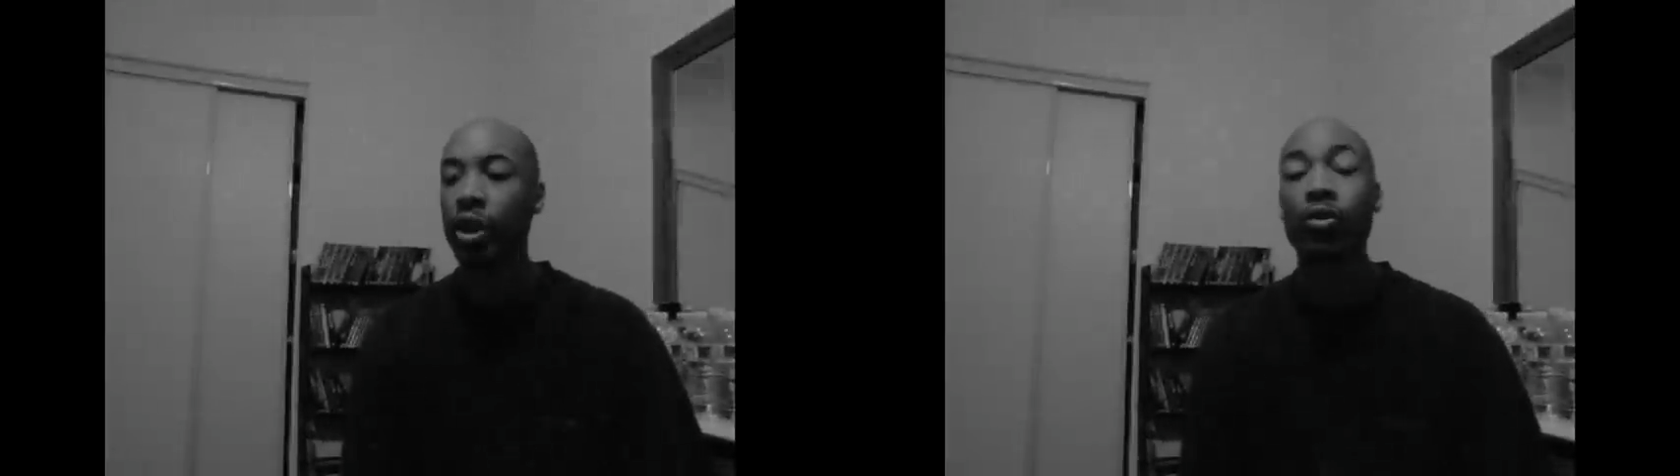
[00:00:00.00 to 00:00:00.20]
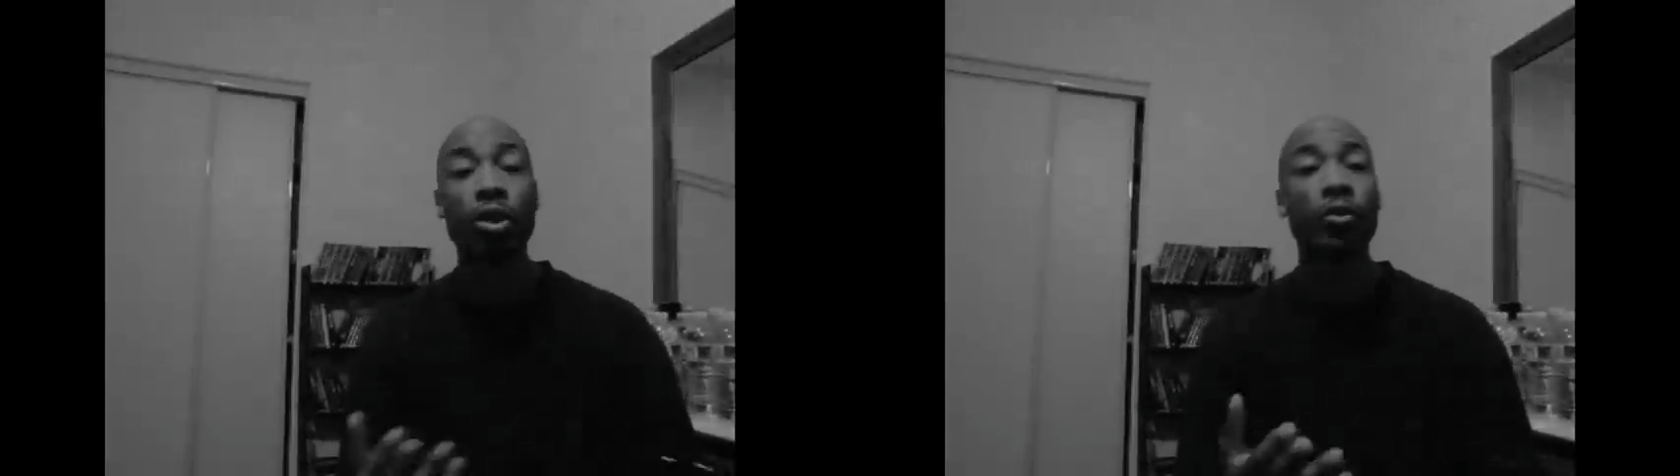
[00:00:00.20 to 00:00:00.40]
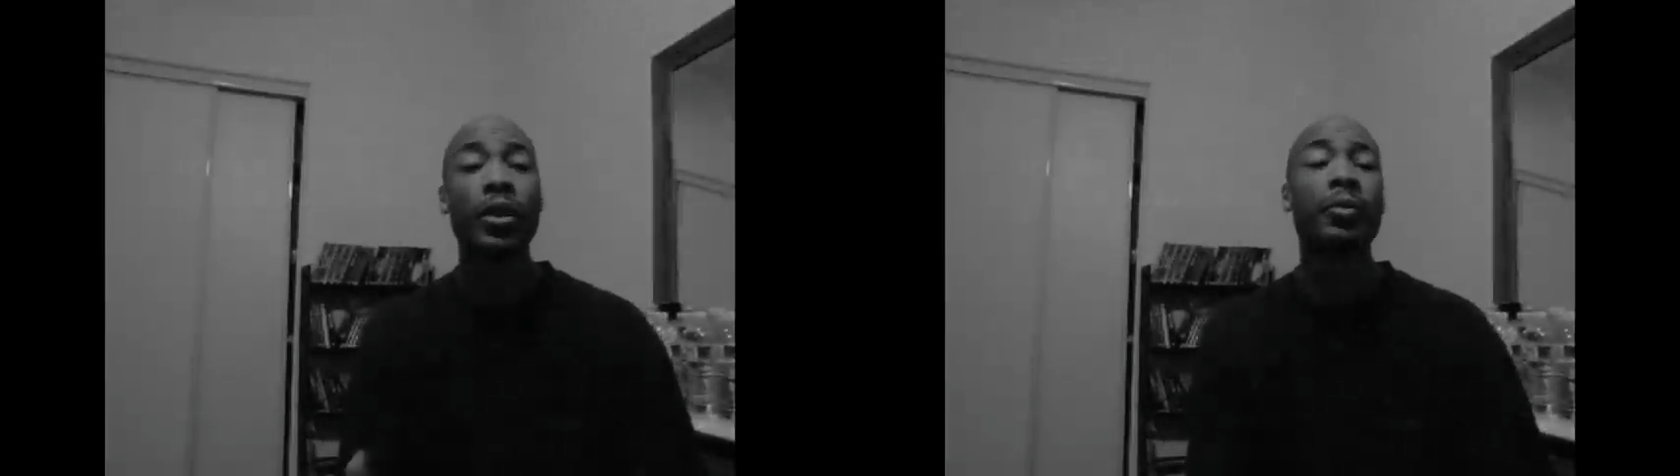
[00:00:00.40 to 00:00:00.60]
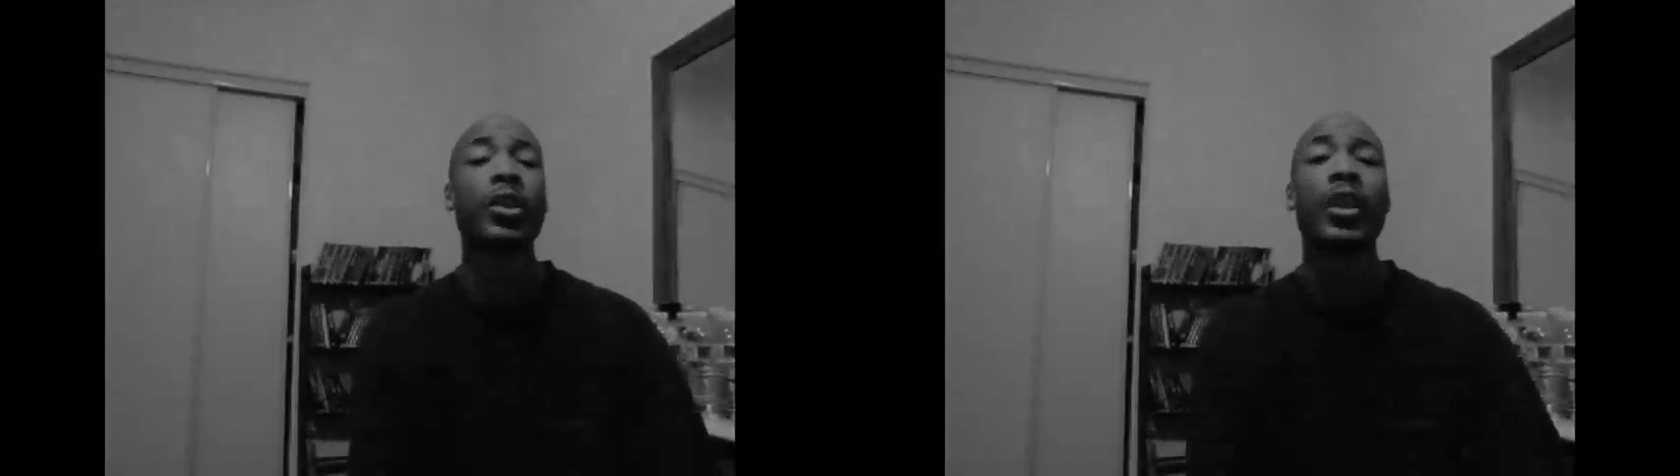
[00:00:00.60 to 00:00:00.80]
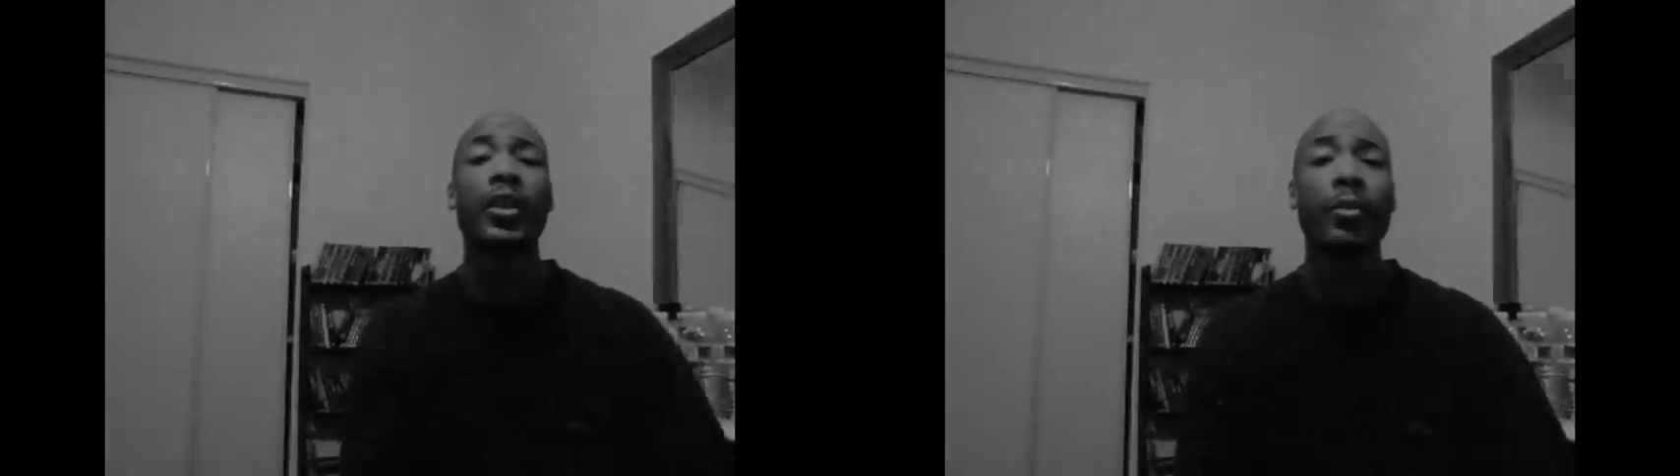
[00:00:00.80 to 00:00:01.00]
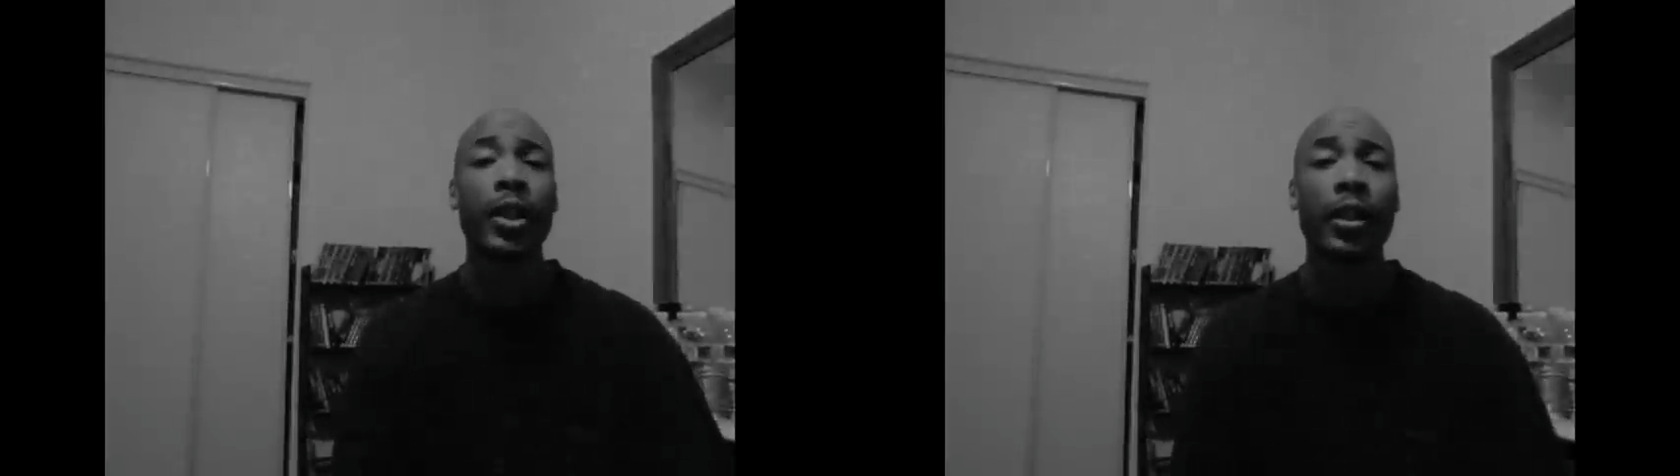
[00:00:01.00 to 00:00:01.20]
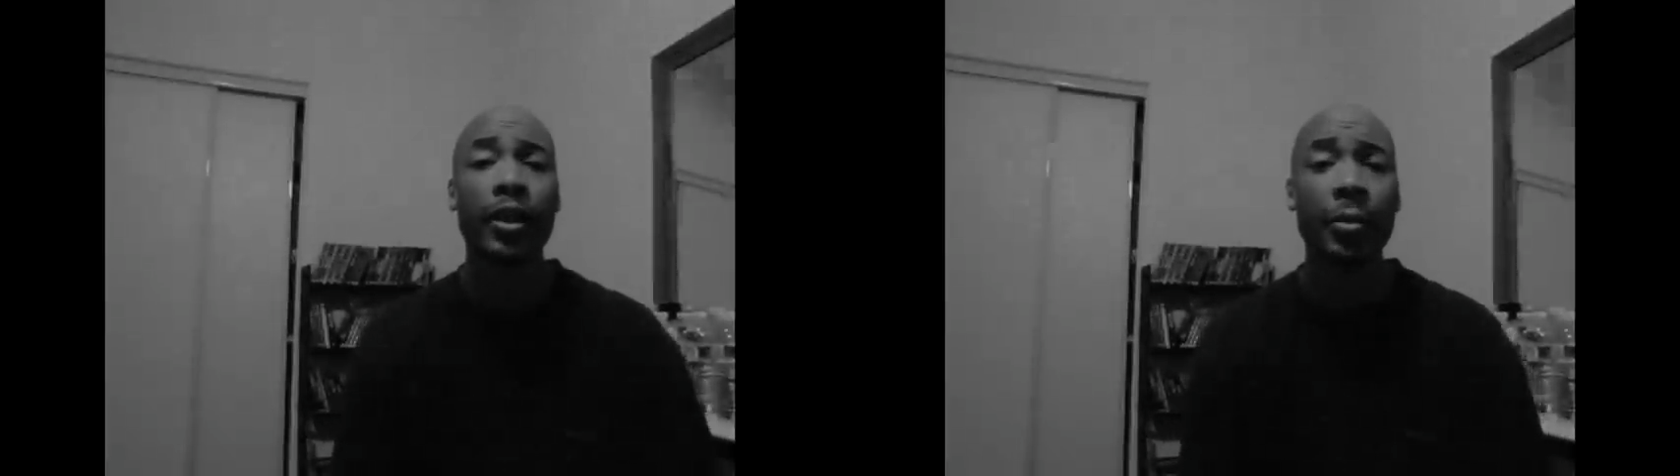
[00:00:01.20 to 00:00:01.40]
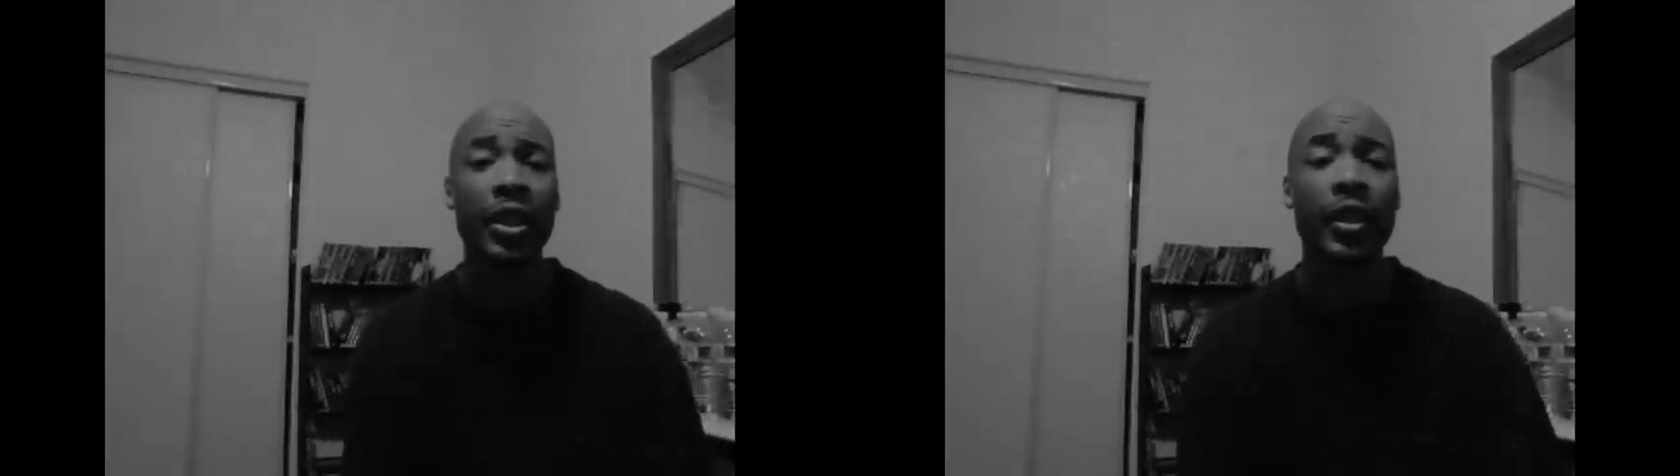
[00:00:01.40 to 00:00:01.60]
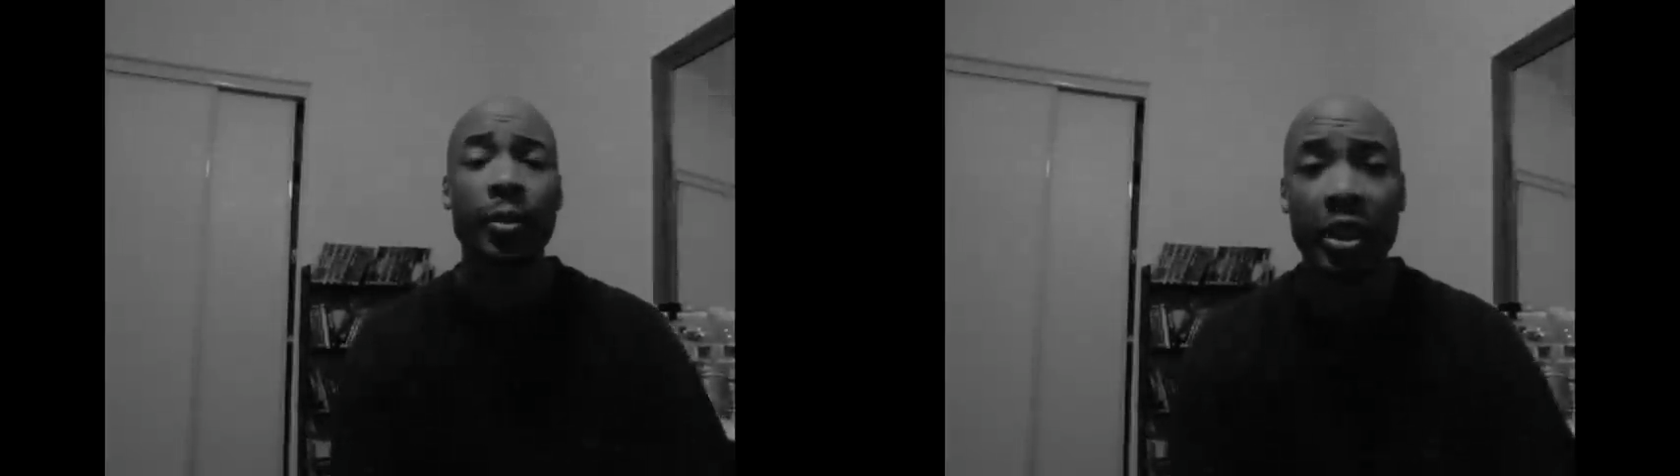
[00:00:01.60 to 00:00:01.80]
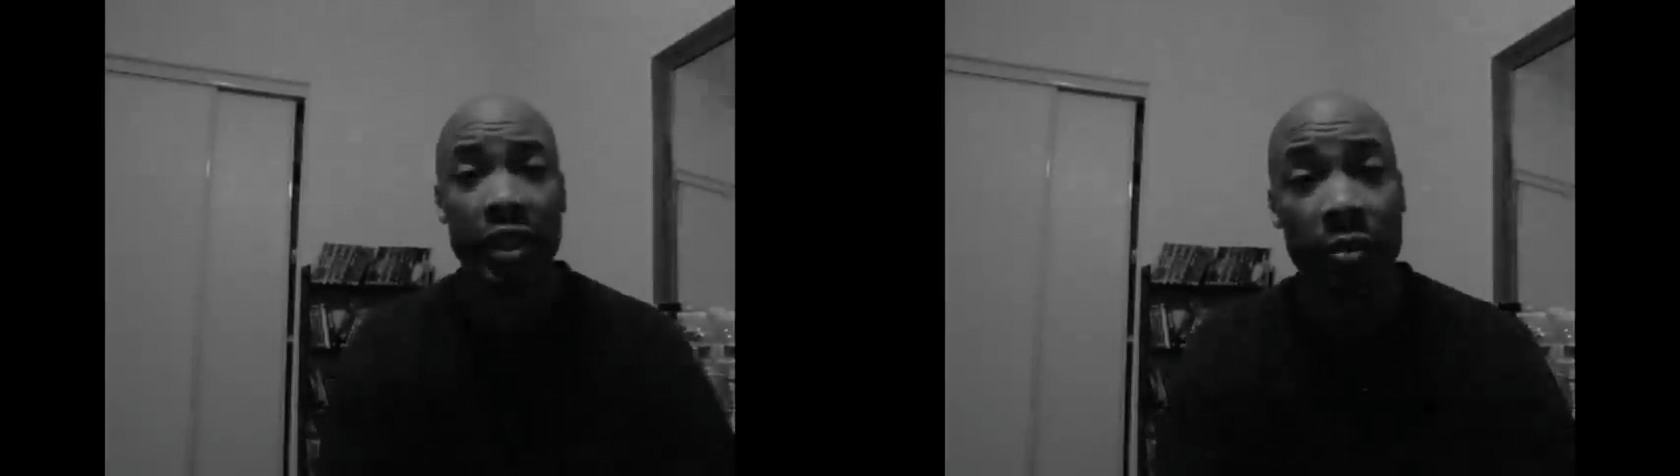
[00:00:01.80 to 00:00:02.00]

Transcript: don't know what I'm talking about, let me let me